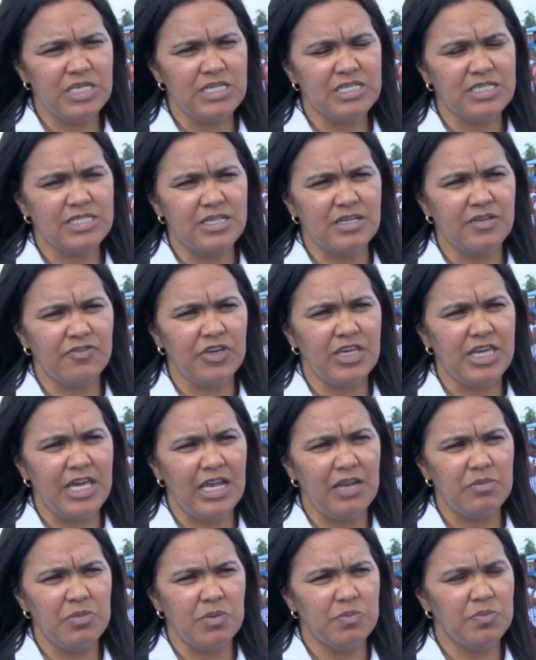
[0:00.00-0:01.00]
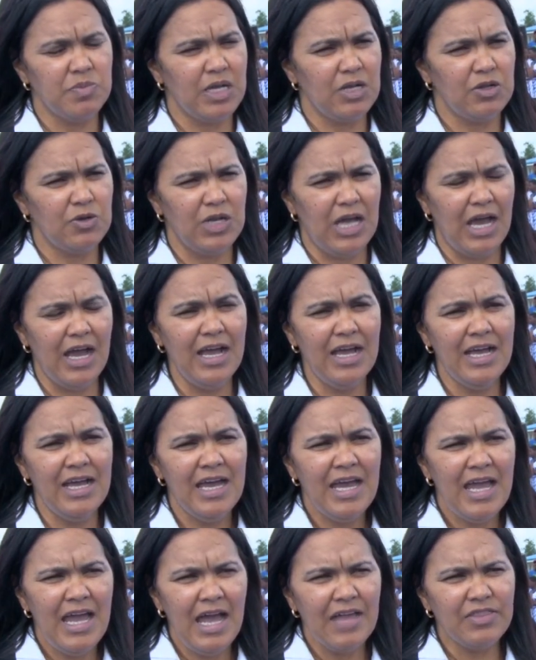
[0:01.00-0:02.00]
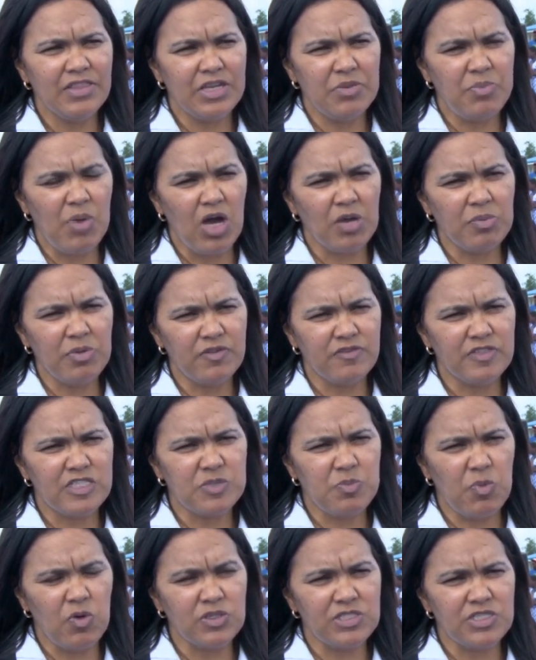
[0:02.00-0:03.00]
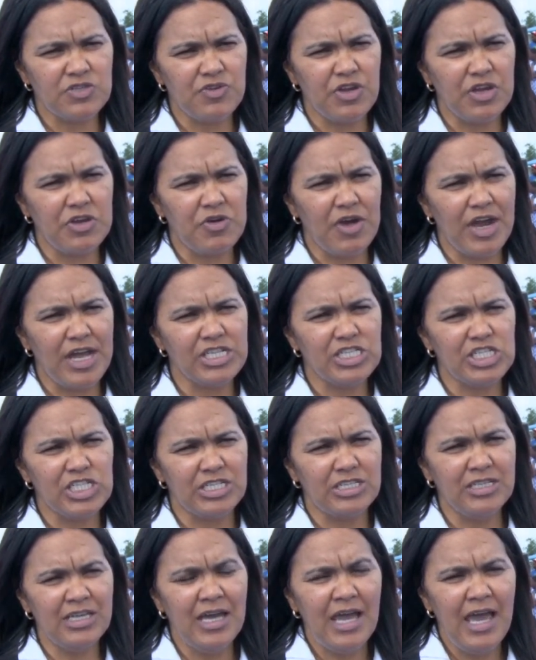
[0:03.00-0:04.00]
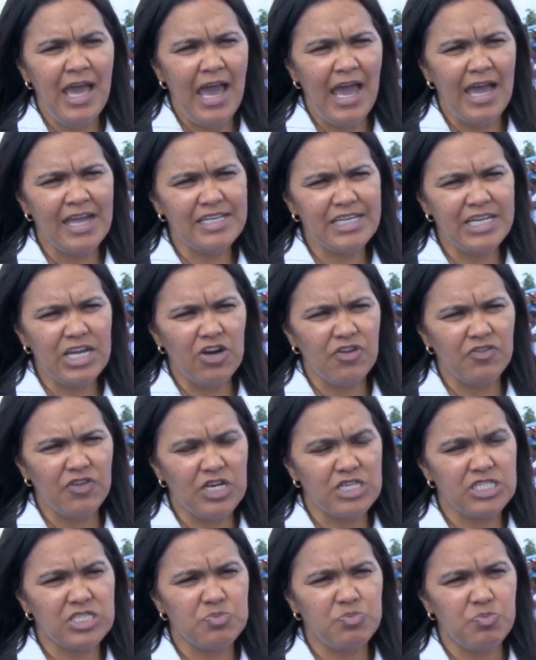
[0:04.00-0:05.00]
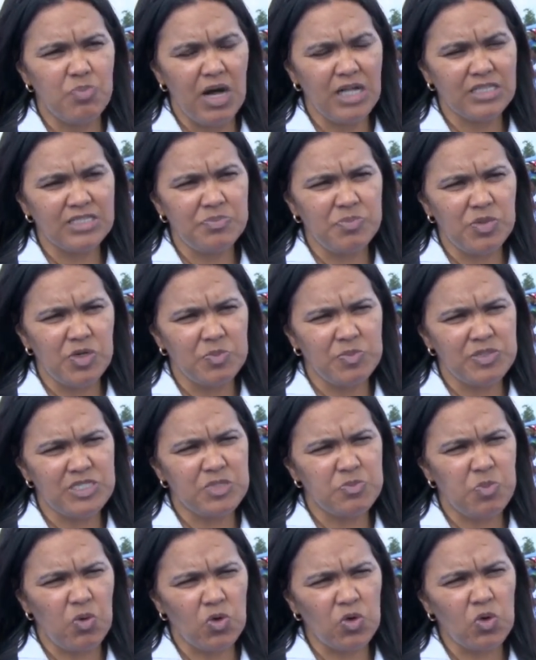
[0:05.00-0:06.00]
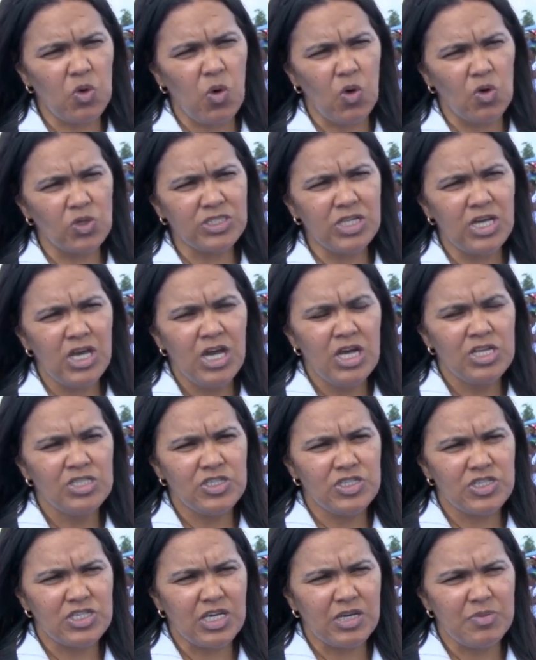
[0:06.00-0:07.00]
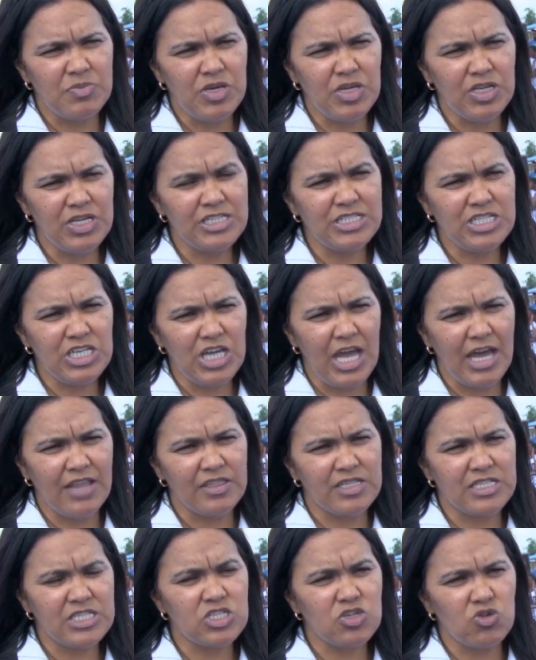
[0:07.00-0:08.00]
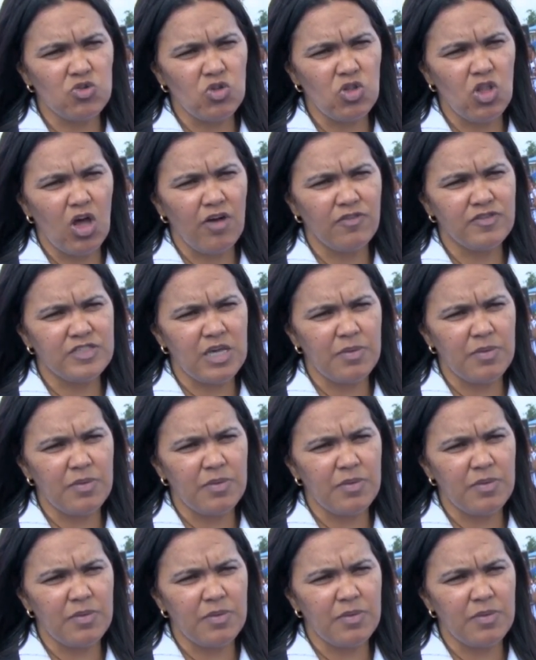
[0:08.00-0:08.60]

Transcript: Minister Fikile Mbalula, and the Department of Sports and Recreation, handing over a multi-purpose sport court to the community and the school of